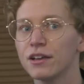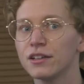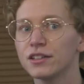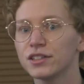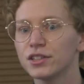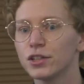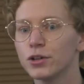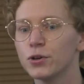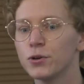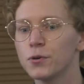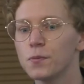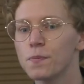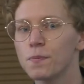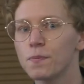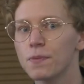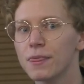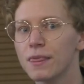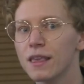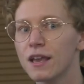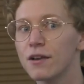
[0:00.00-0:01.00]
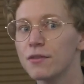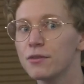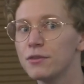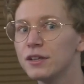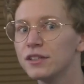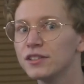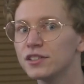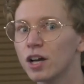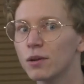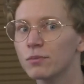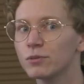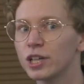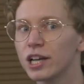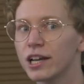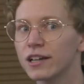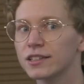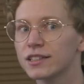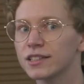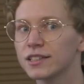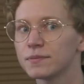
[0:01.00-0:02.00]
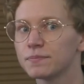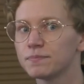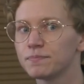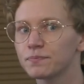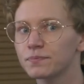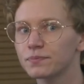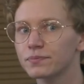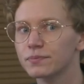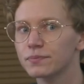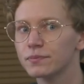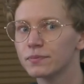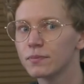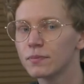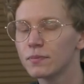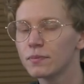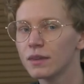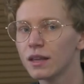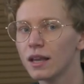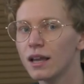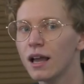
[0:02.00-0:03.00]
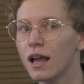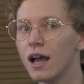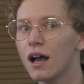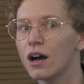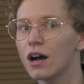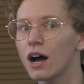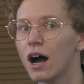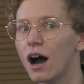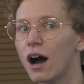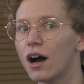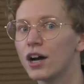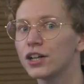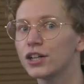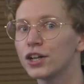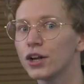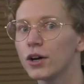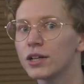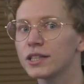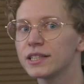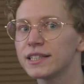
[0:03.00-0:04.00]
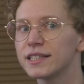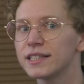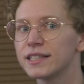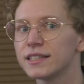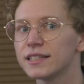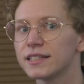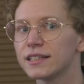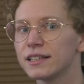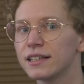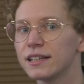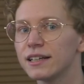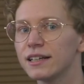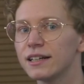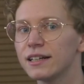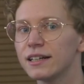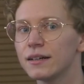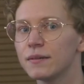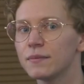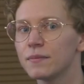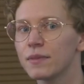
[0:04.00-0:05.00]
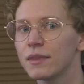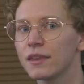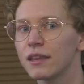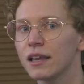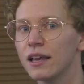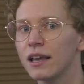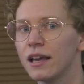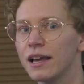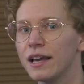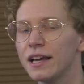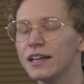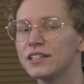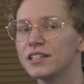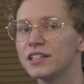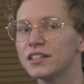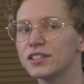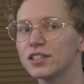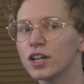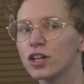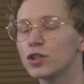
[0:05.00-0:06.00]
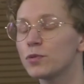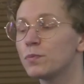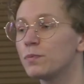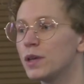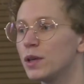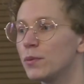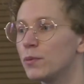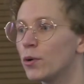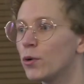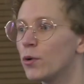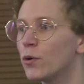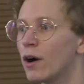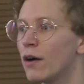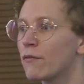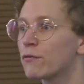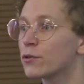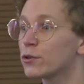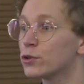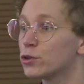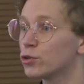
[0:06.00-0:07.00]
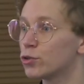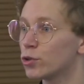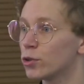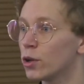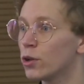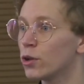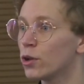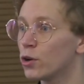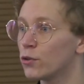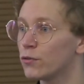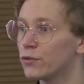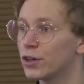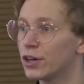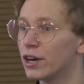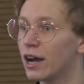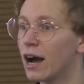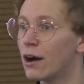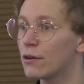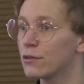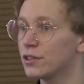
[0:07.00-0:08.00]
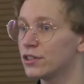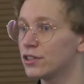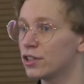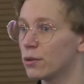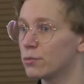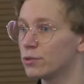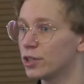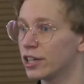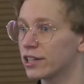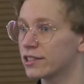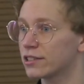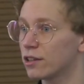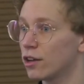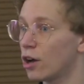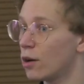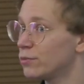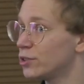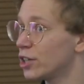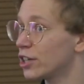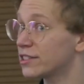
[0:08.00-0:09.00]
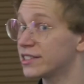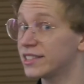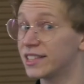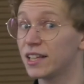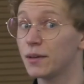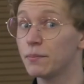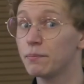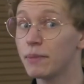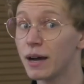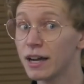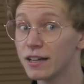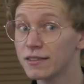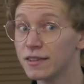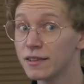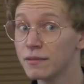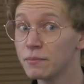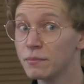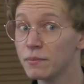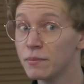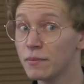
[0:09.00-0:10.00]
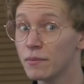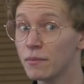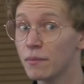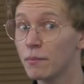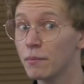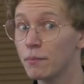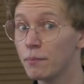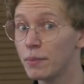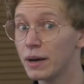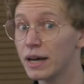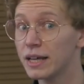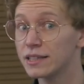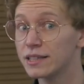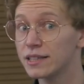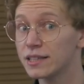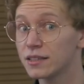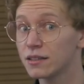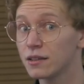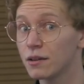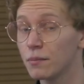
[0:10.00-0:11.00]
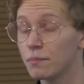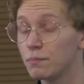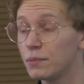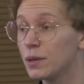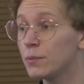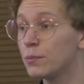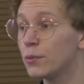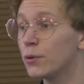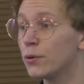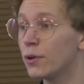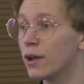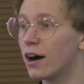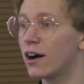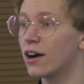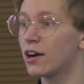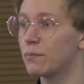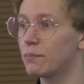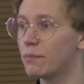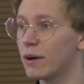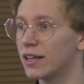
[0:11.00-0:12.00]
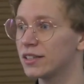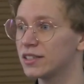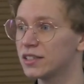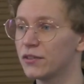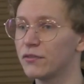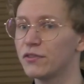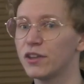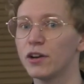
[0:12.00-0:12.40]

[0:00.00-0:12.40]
So these objects are not uh, it is not people who have control over how these object, objects impact them, but people are passive.